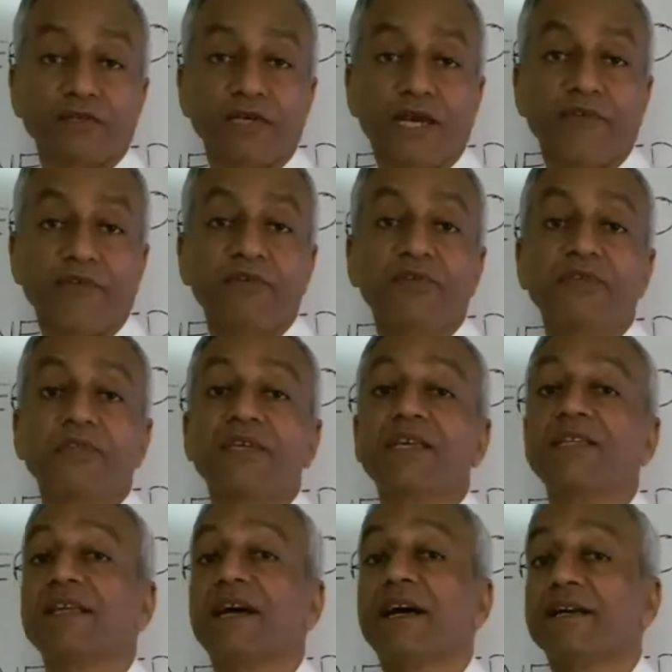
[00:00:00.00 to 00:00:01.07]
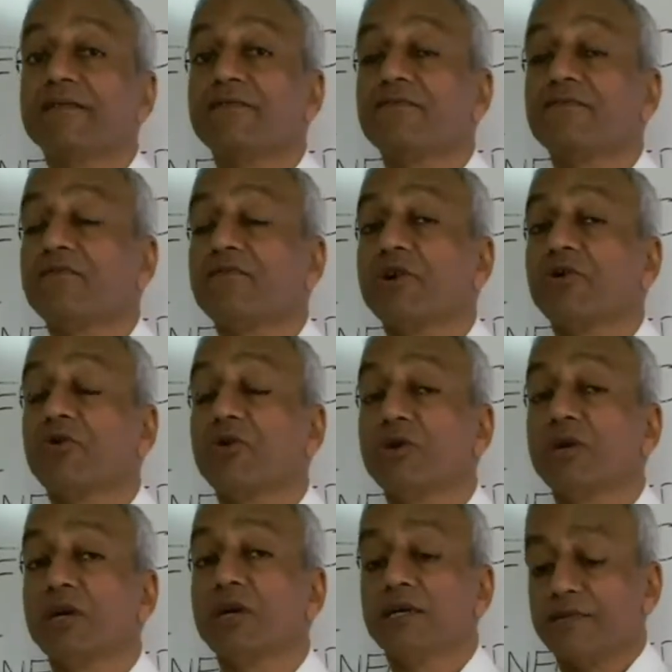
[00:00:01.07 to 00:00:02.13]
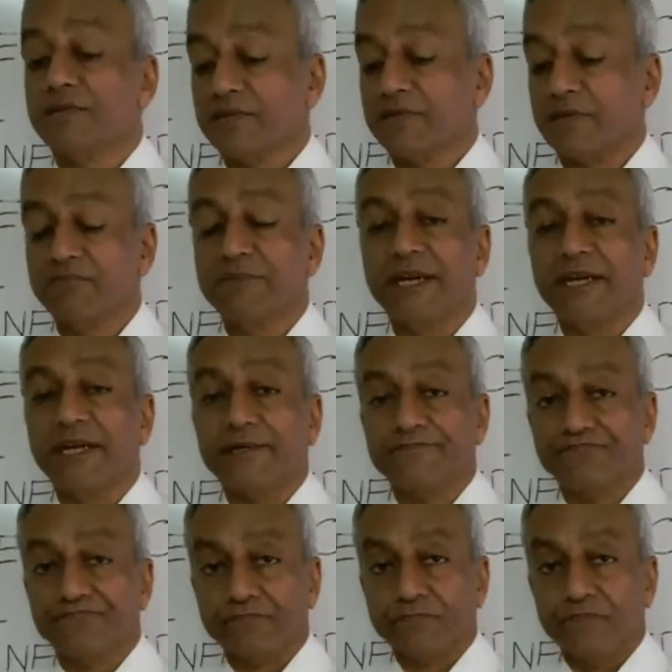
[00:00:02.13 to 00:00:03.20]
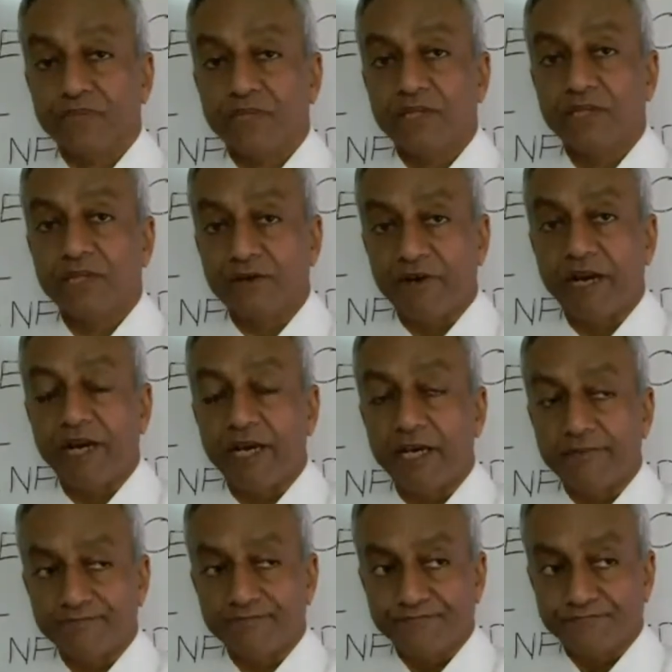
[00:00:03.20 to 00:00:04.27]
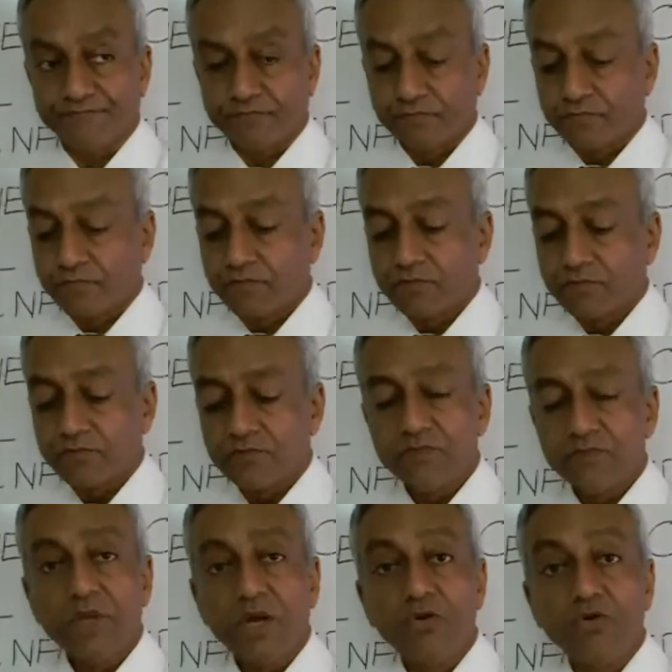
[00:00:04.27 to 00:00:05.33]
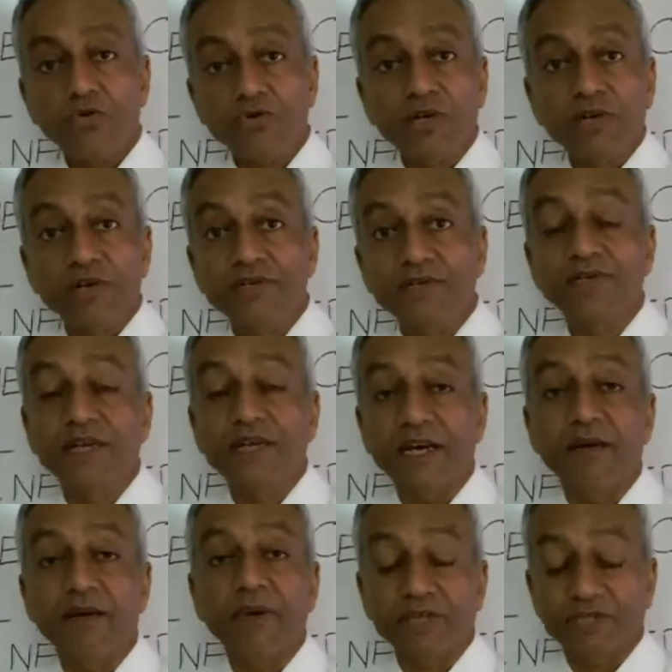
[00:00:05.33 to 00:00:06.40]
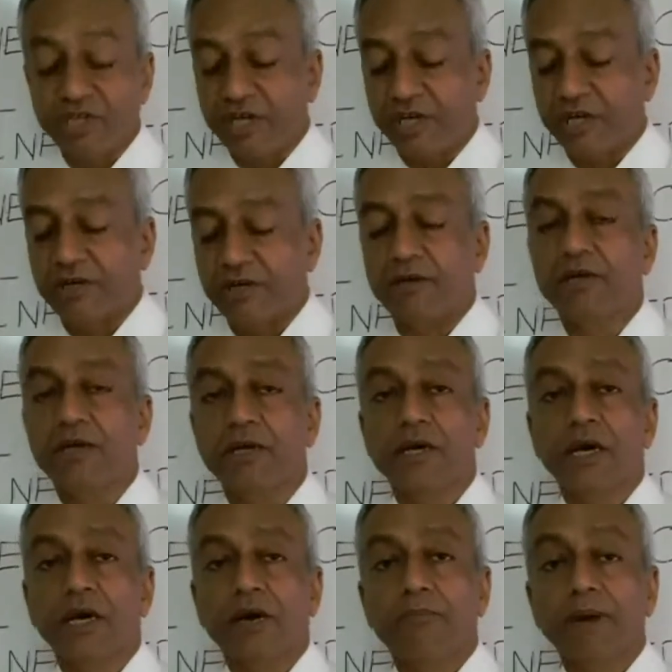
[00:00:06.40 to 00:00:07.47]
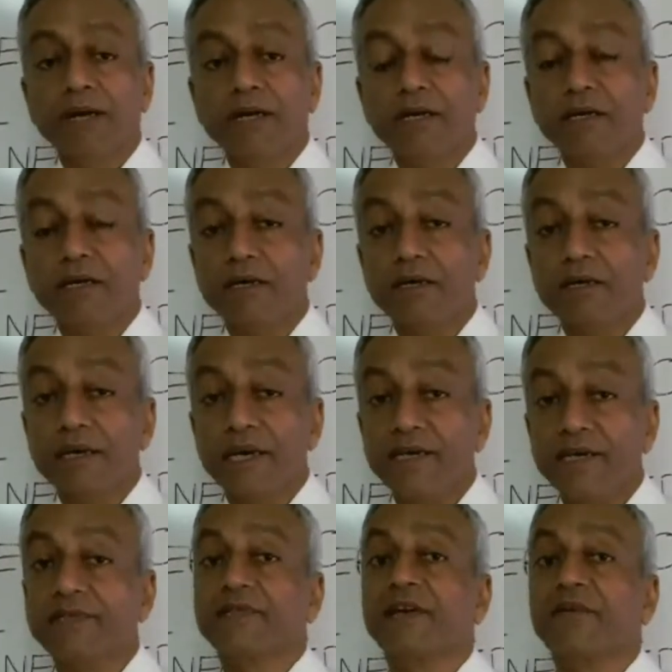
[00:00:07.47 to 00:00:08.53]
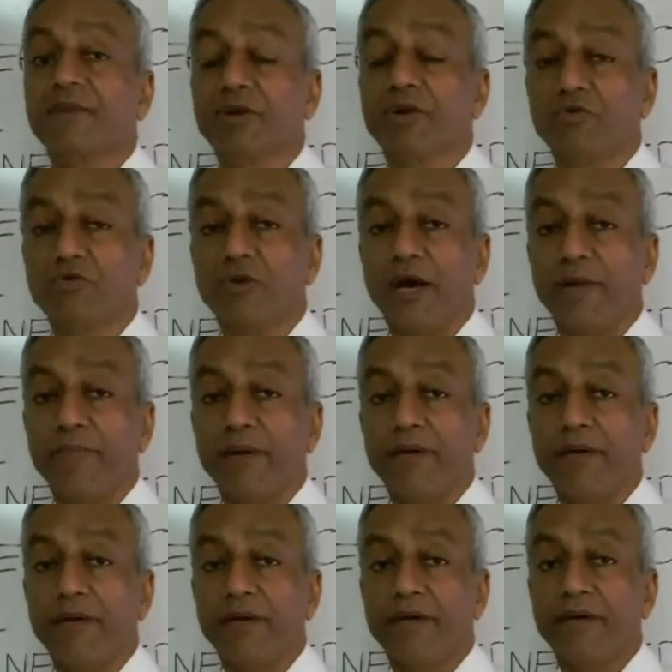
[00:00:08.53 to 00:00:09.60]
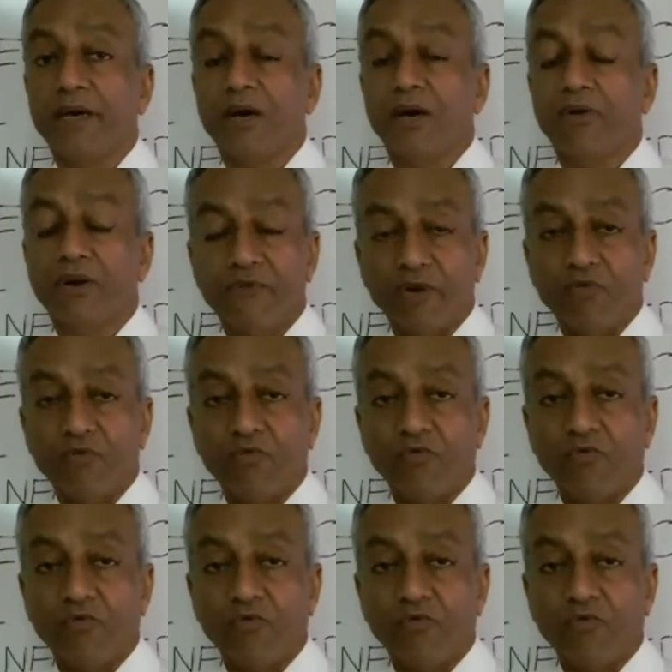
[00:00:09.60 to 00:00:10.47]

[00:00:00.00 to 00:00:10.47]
and we see that we don't subject the trainee to the risks that are mentioned here. But cases have been known to happen. In fact, what